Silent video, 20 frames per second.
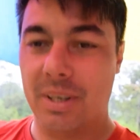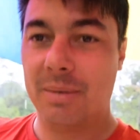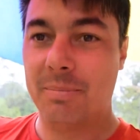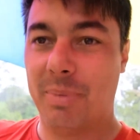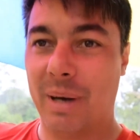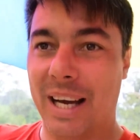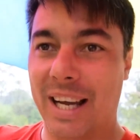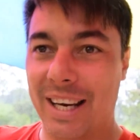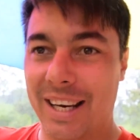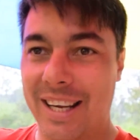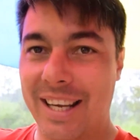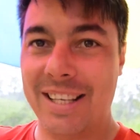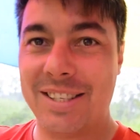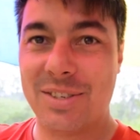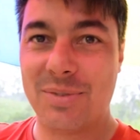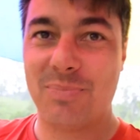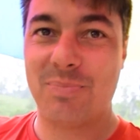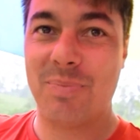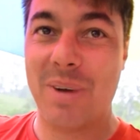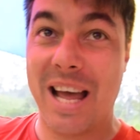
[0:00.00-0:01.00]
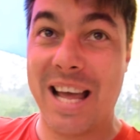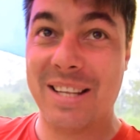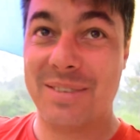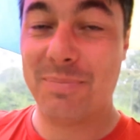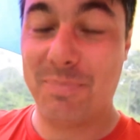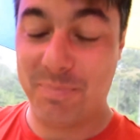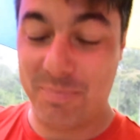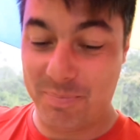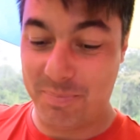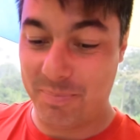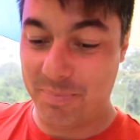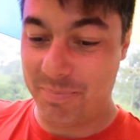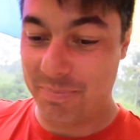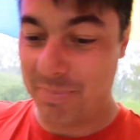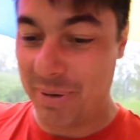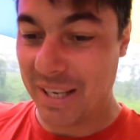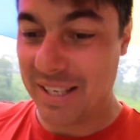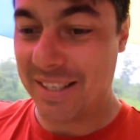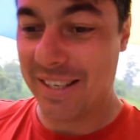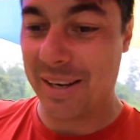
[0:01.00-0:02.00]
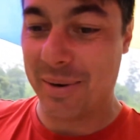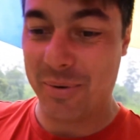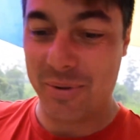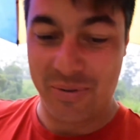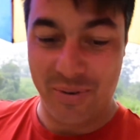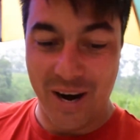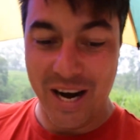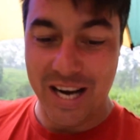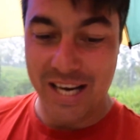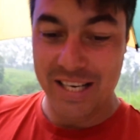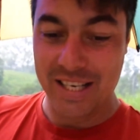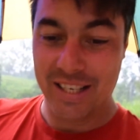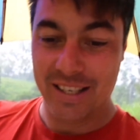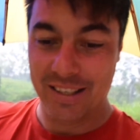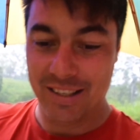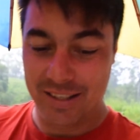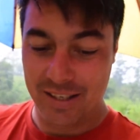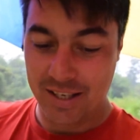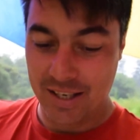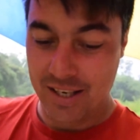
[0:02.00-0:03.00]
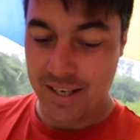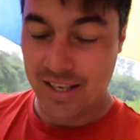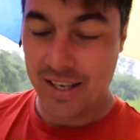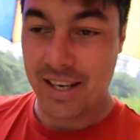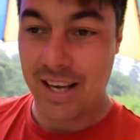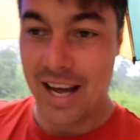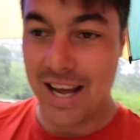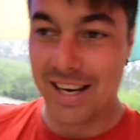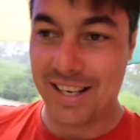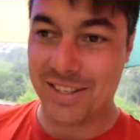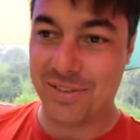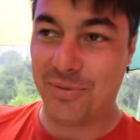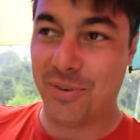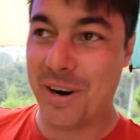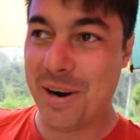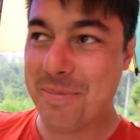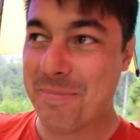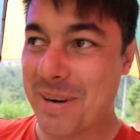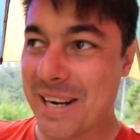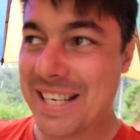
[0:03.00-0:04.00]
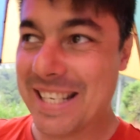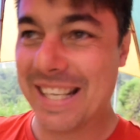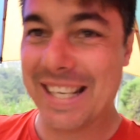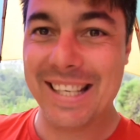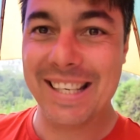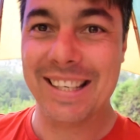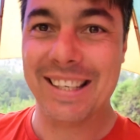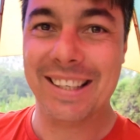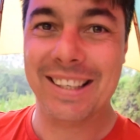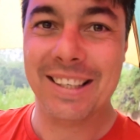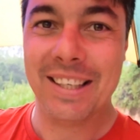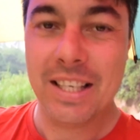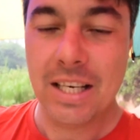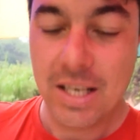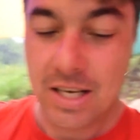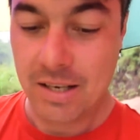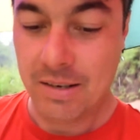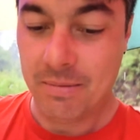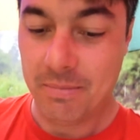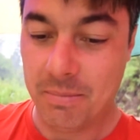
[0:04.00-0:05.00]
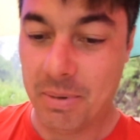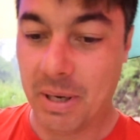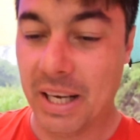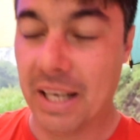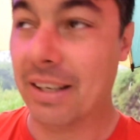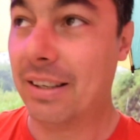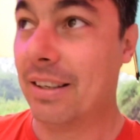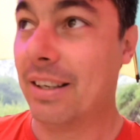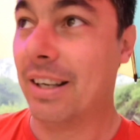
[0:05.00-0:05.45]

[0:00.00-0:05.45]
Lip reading: but it's pissing with rain and it's very muddy, but